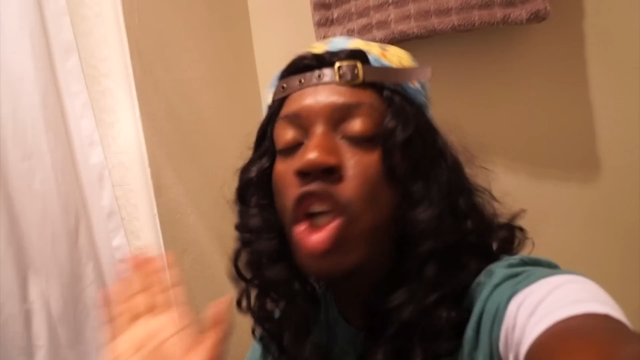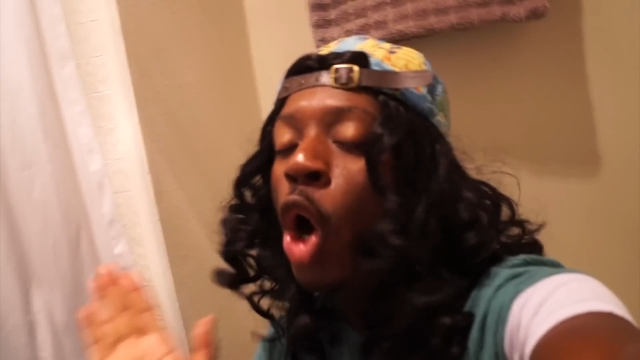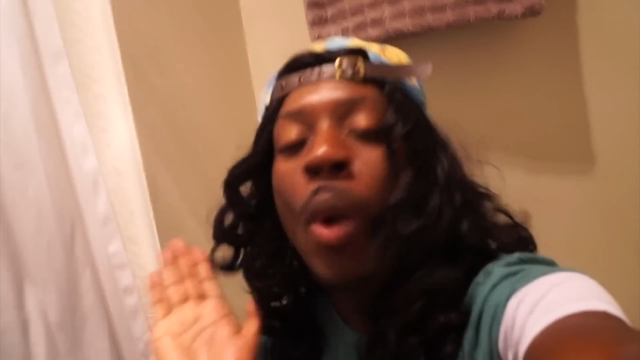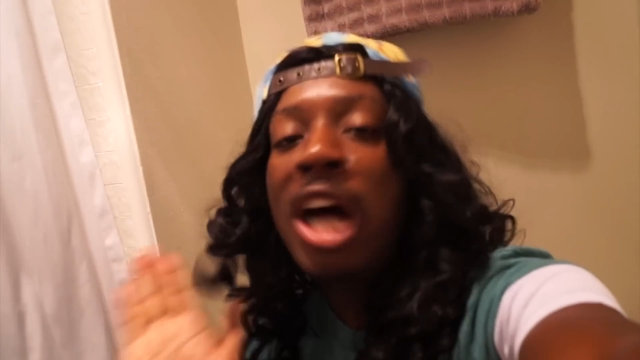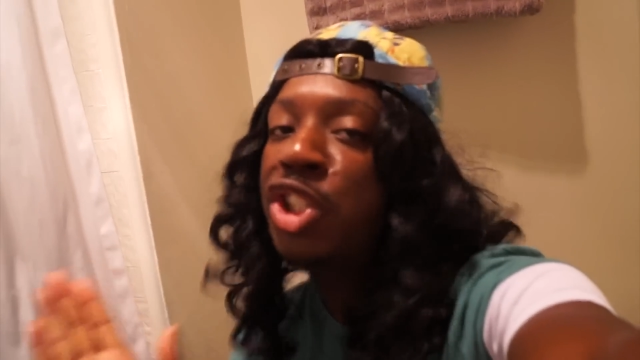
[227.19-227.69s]

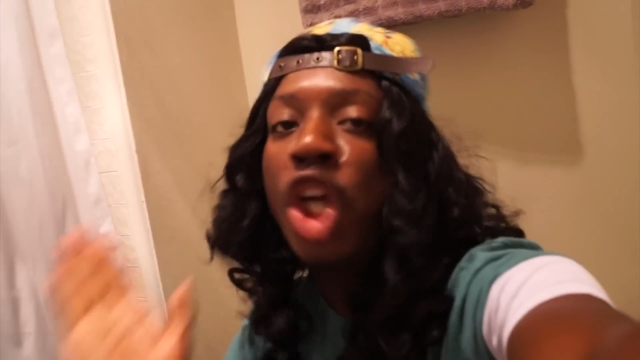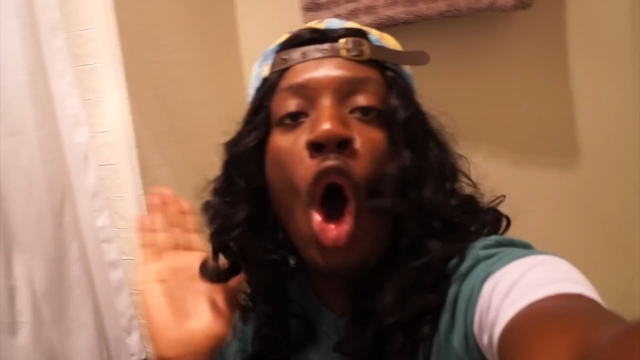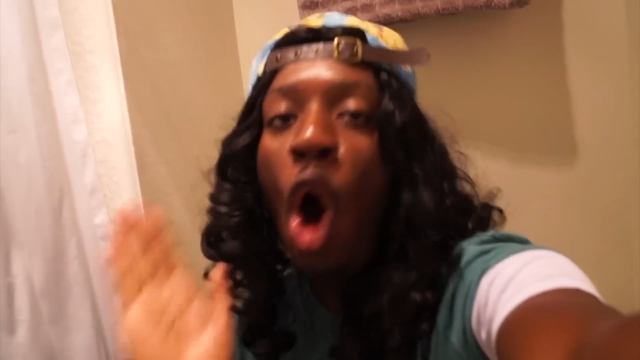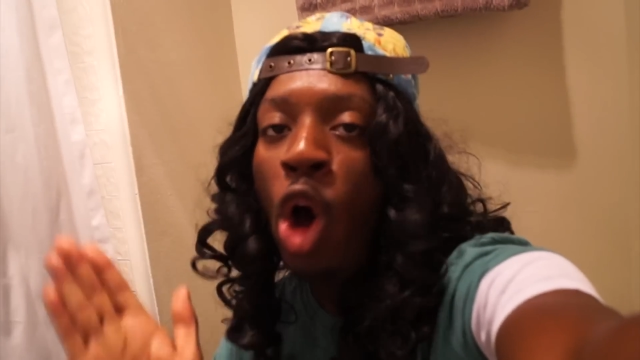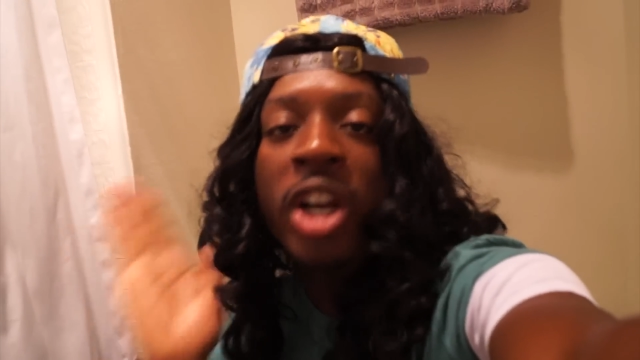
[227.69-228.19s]
go out to
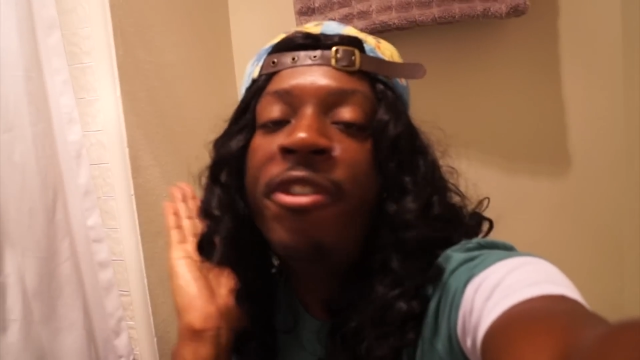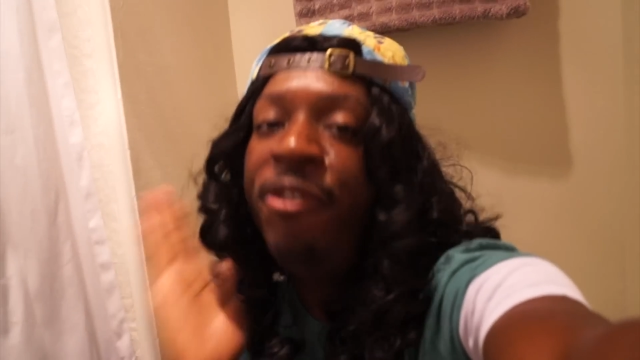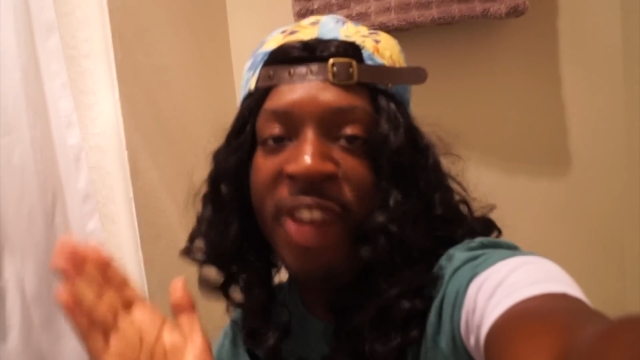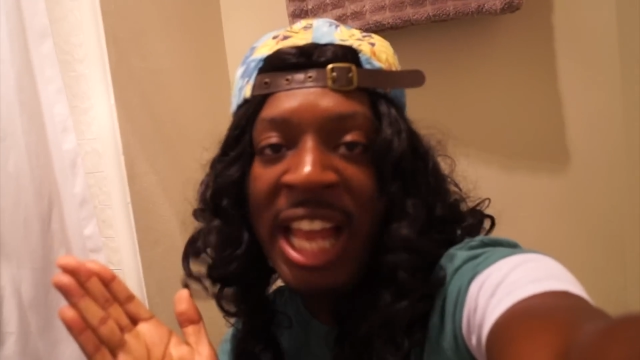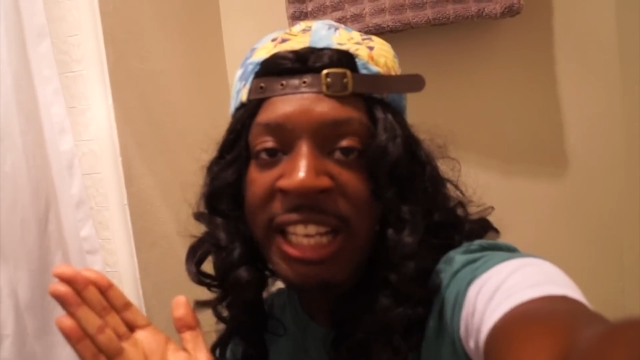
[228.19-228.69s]
all the
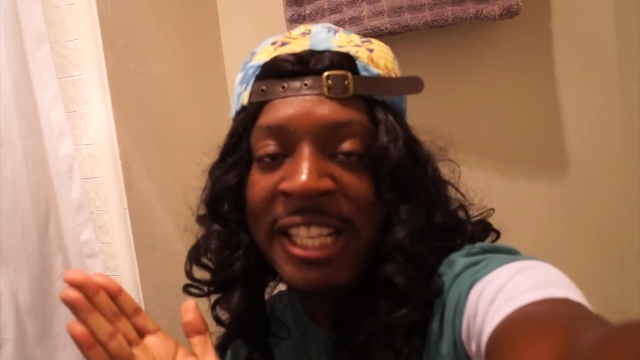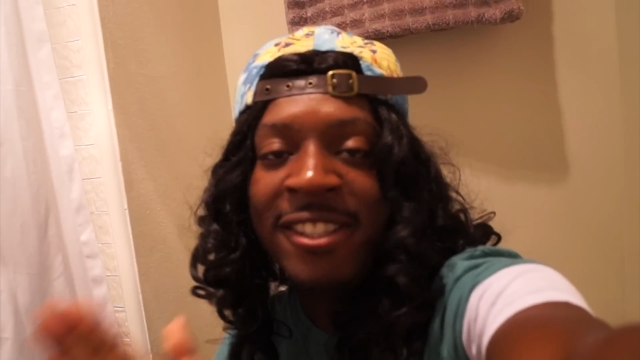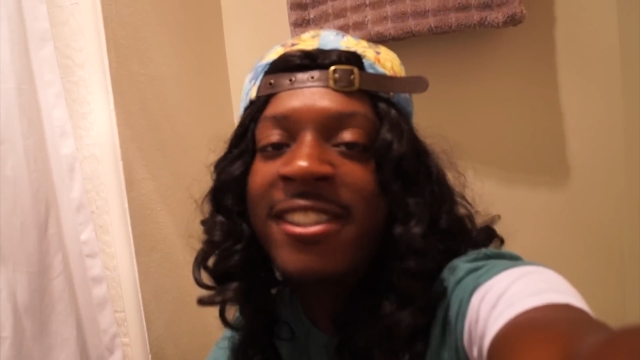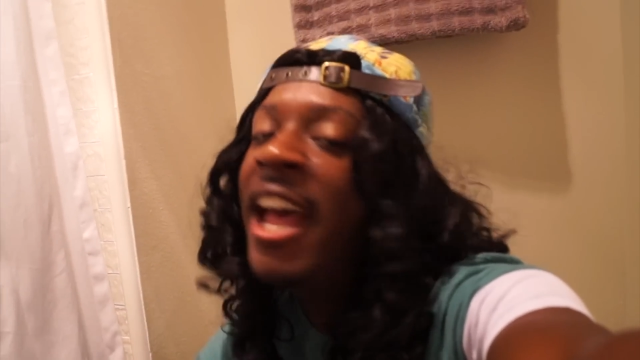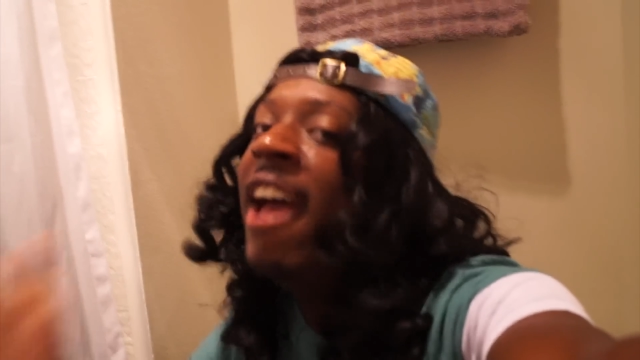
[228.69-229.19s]

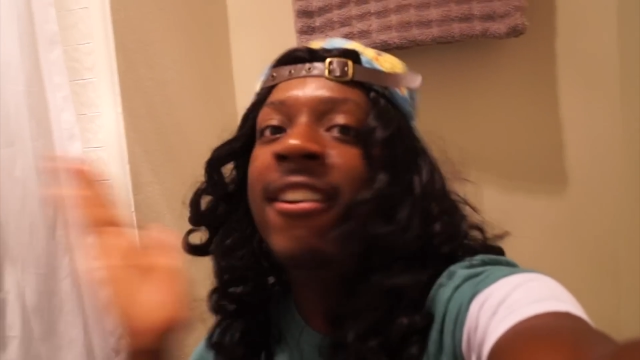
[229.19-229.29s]
fellas,